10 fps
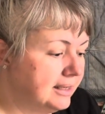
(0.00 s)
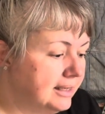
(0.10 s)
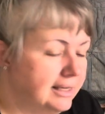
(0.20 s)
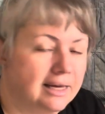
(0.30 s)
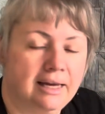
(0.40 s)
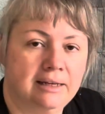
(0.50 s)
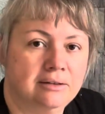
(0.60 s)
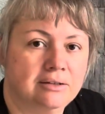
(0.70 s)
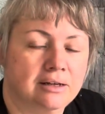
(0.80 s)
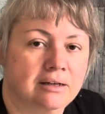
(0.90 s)
Yeah,
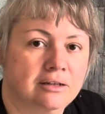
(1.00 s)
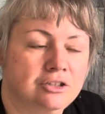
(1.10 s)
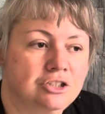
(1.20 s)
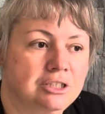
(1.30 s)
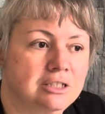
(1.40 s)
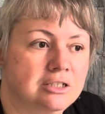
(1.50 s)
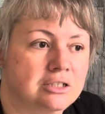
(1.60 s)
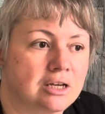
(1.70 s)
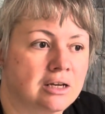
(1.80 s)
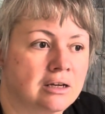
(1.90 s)
and she's
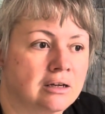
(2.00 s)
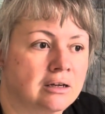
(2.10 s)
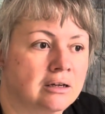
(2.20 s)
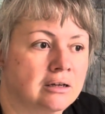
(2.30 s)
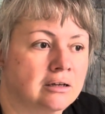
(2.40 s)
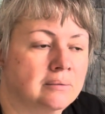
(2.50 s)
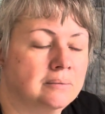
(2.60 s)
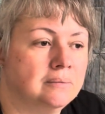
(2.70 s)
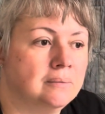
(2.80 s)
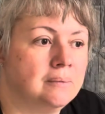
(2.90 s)
a
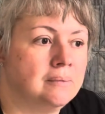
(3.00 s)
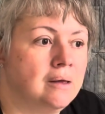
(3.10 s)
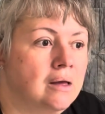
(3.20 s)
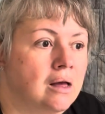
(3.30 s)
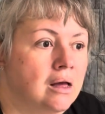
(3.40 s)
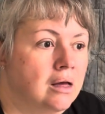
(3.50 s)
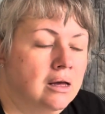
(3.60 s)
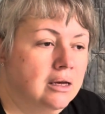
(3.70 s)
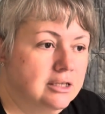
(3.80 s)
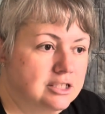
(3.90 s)

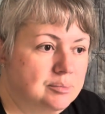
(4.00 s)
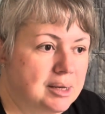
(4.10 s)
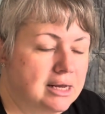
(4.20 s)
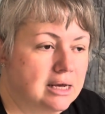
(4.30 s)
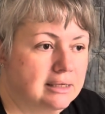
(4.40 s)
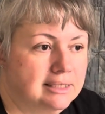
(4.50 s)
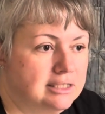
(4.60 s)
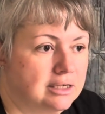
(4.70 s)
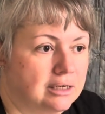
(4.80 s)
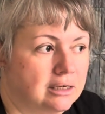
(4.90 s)
spinner,
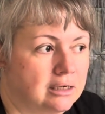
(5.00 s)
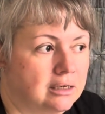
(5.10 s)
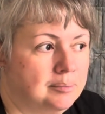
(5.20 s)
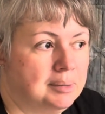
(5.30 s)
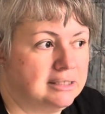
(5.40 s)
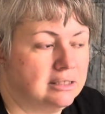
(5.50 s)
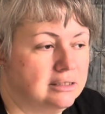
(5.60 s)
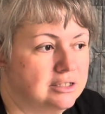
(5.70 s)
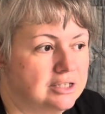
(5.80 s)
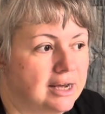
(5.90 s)
knitter, pattern
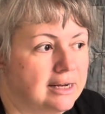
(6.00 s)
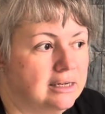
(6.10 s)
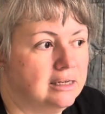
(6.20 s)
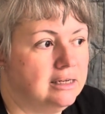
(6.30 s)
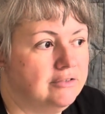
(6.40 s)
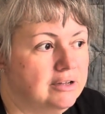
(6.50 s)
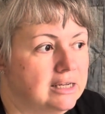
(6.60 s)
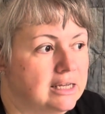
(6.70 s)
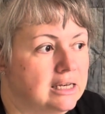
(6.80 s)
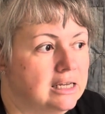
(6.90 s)
designer living
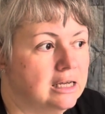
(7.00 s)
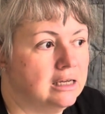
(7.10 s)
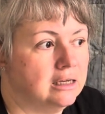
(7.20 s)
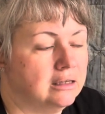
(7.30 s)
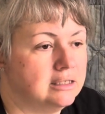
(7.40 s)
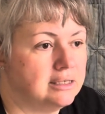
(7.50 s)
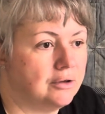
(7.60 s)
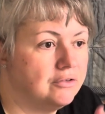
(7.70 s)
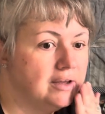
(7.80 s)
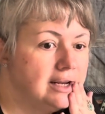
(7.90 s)
in the south
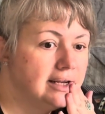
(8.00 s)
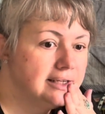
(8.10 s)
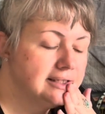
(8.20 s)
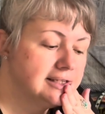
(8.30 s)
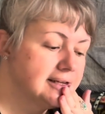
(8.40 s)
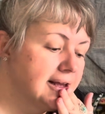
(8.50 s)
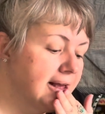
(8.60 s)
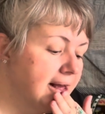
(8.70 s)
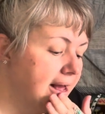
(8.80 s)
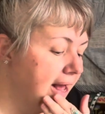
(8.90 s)
of England.
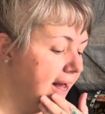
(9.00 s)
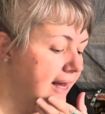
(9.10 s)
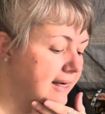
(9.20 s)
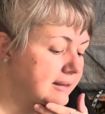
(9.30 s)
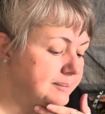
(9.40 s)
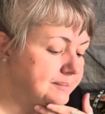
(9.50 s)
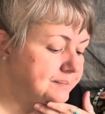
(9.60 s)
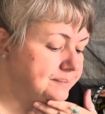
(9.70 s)
And